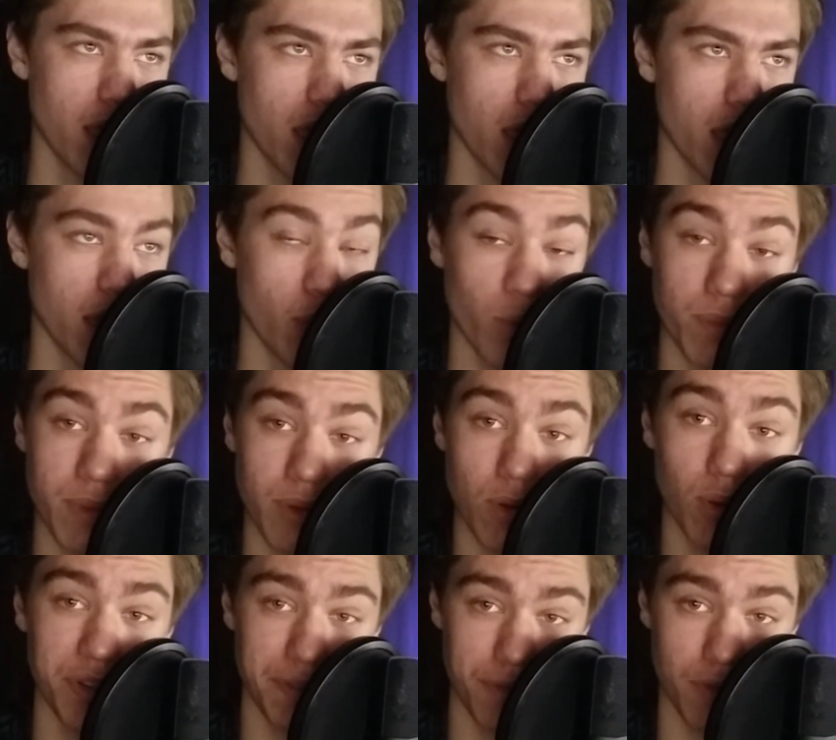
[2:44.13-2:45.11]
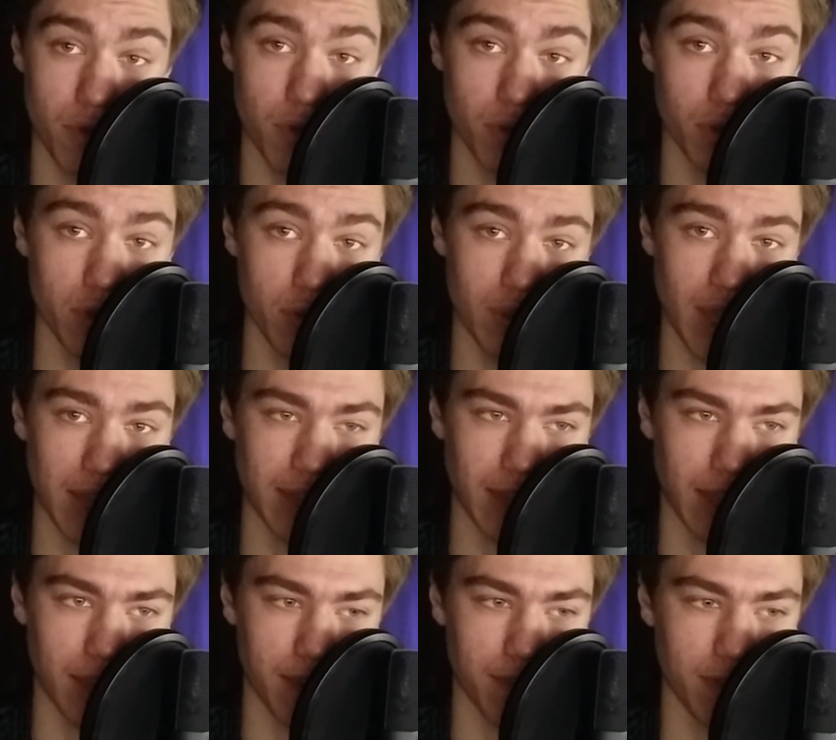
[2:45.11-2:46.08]
It would be cool if you could do that,
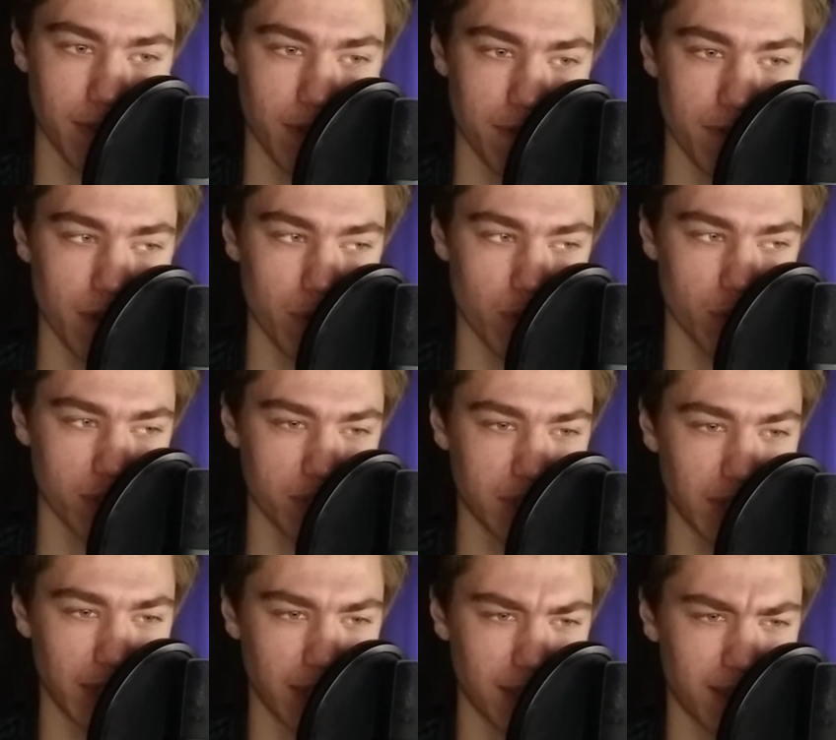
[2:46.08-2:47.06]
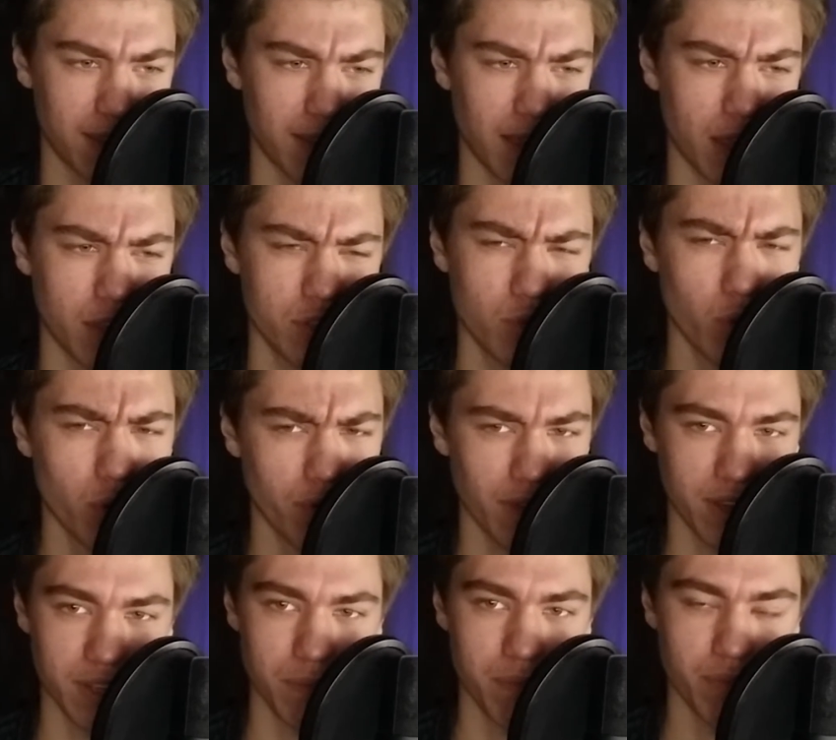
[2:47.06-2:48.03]
like if there was like sort of
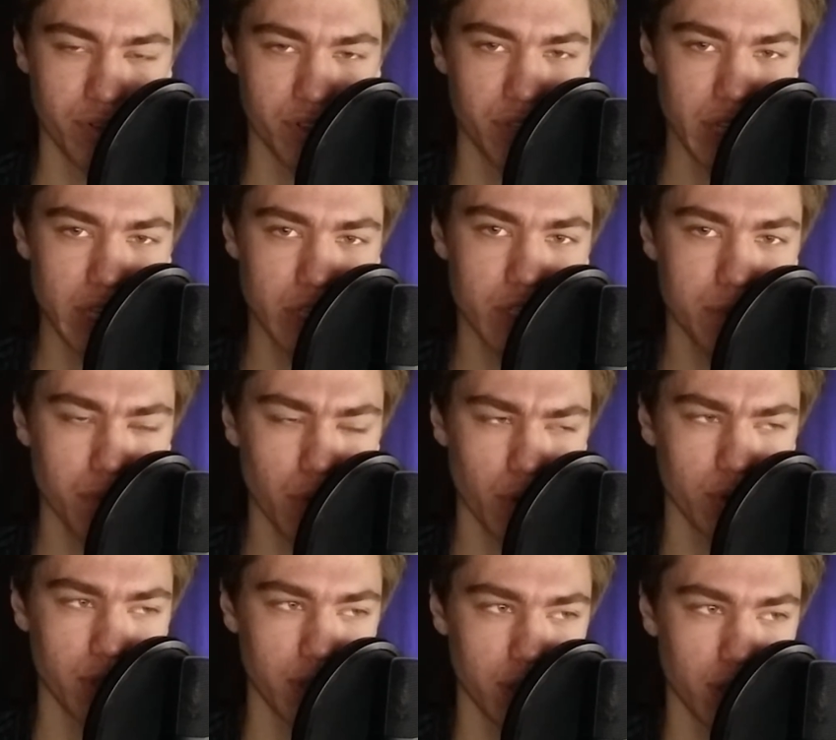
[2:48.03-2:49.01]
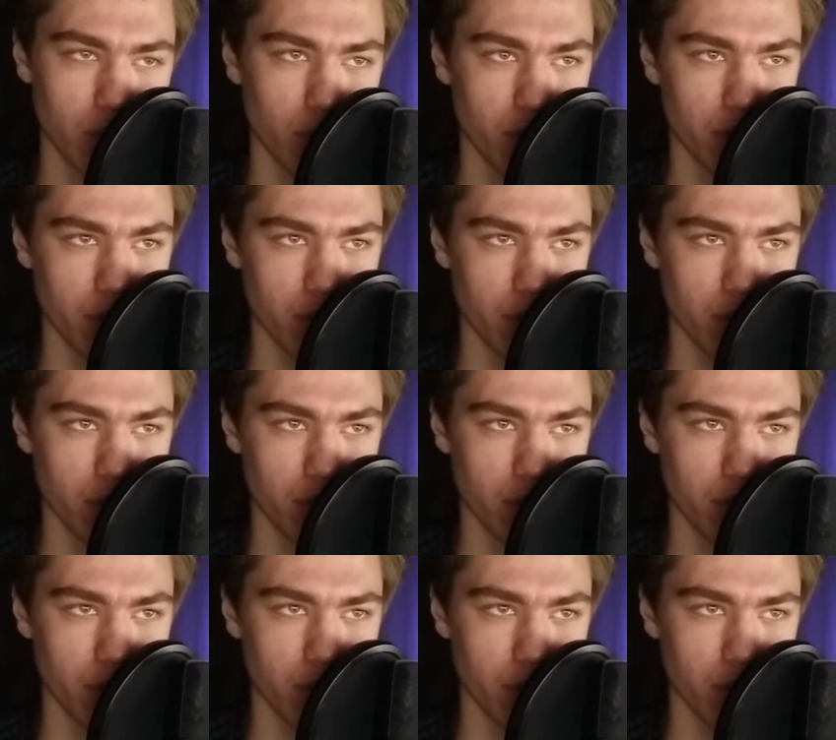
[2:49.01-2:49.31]
a prestige mode in